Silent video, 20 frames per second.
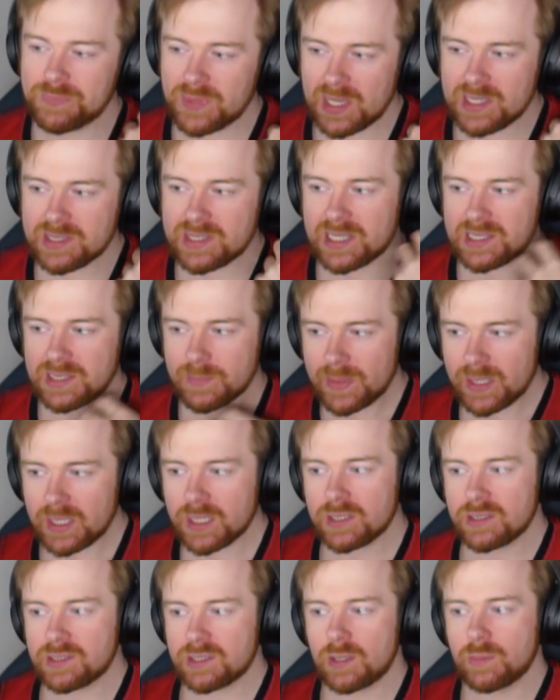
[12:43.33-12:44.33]
there's a bit of
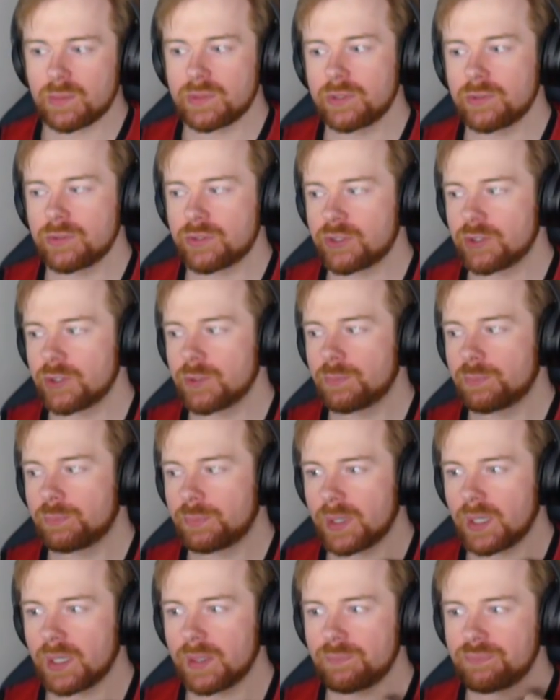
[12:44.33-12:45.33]
concern with YouTube,
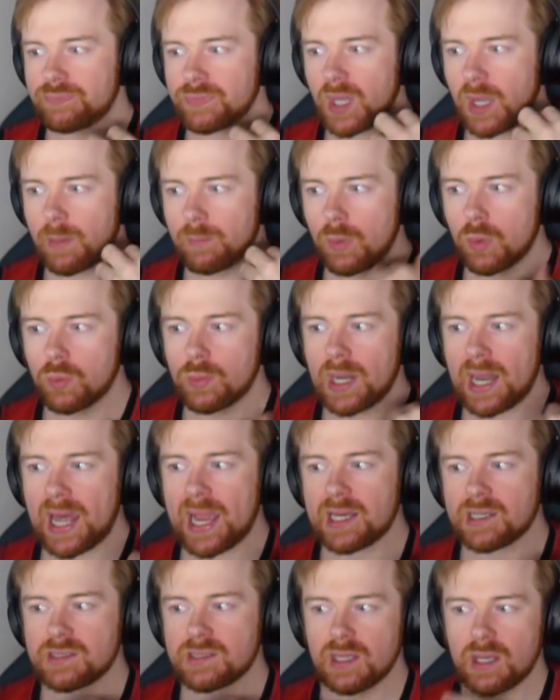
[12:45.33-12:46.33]
but I'm more
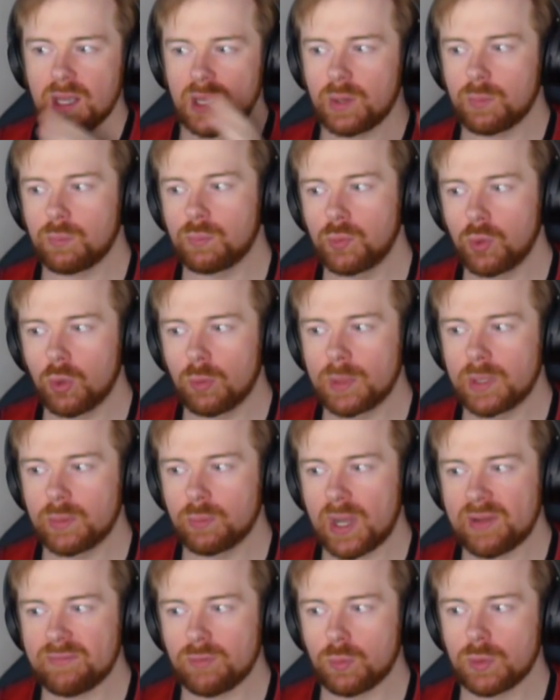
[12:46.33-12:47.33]
relaxed than I normally
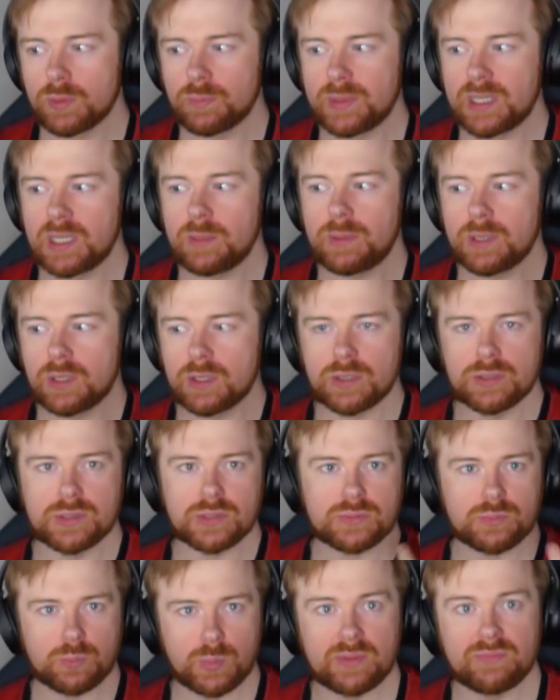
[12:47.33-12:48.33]
ever would be
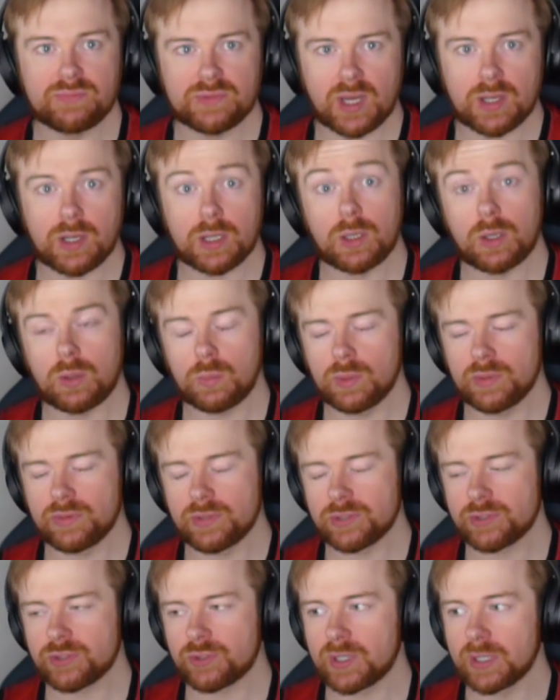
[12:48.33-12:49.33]
because we've done a lot with the
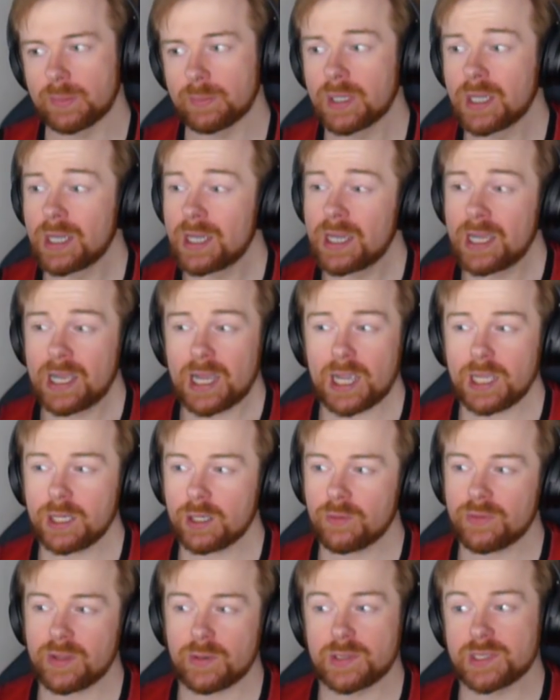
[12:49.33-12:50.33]
stream. Hey,
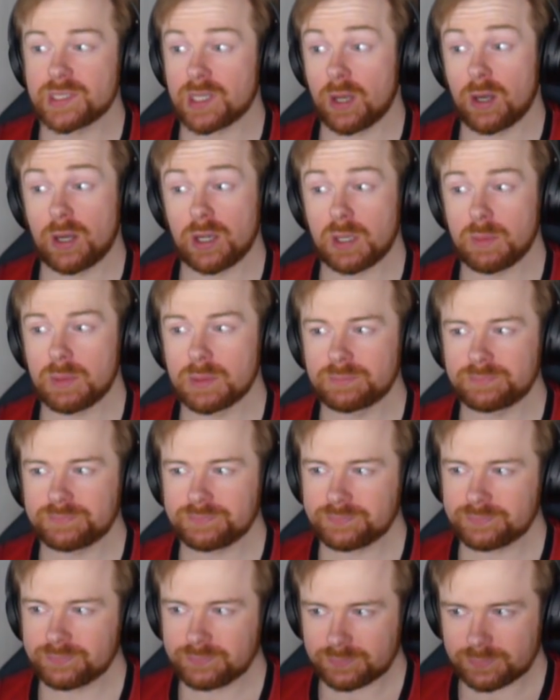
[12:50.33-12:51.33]
no, there is an argument.
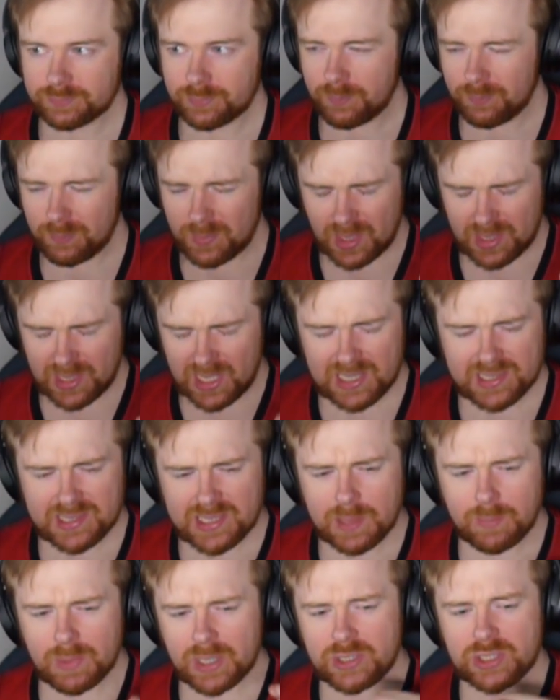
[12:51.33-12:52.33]
Let's
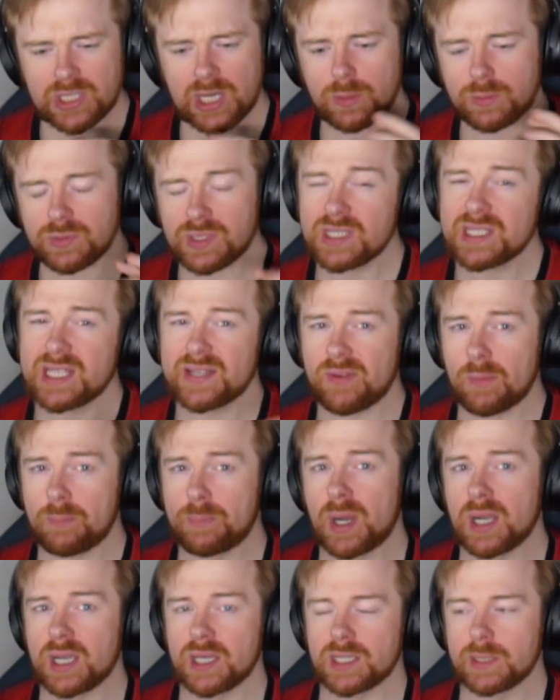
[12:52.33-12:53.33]
say my channel does have a
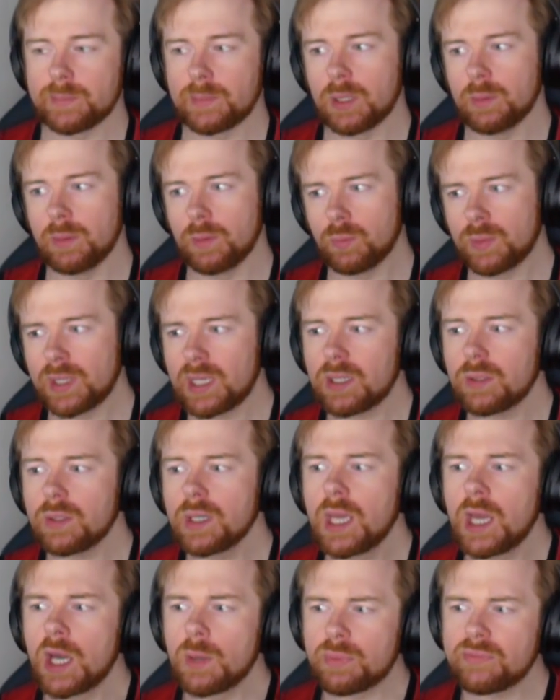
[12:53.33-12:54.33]
bug at the moment. Well,
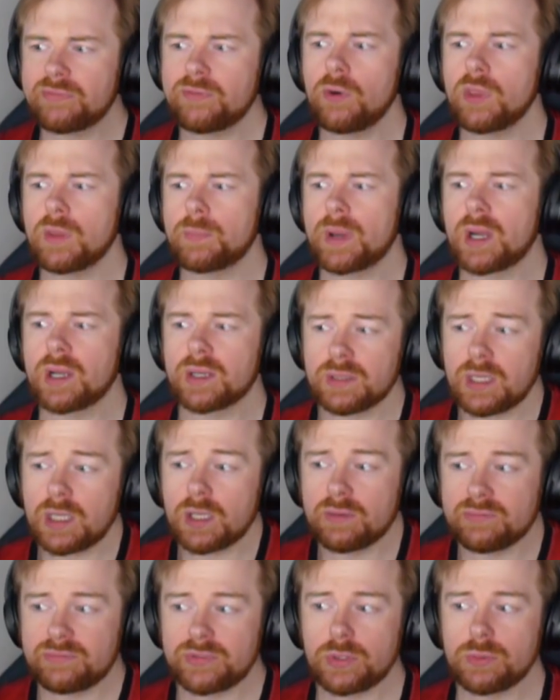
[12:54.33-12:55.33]
before the bug, you
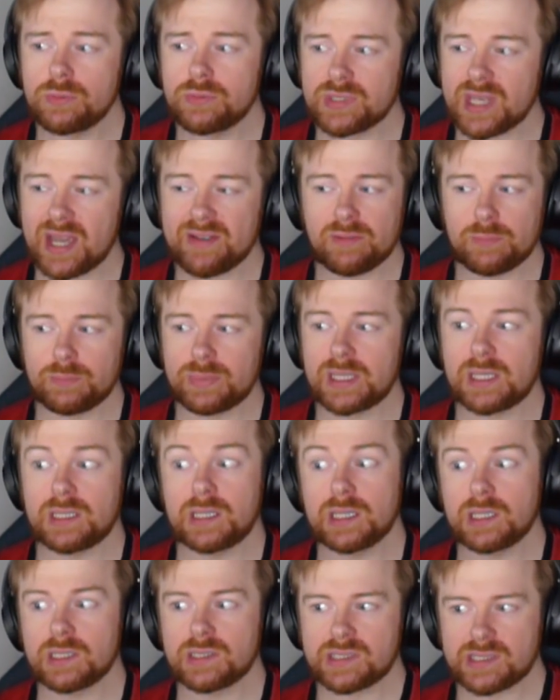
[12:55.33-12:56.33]
know, views haven't been
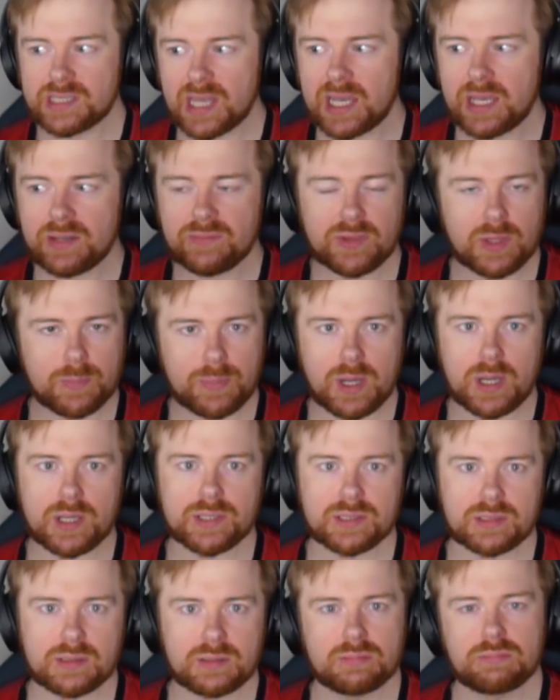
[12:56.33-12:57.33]
insane for the
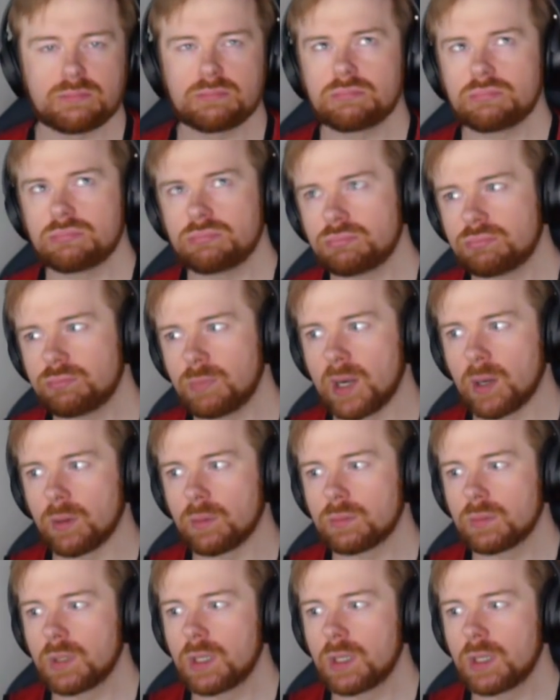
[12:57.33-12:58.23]
past, well,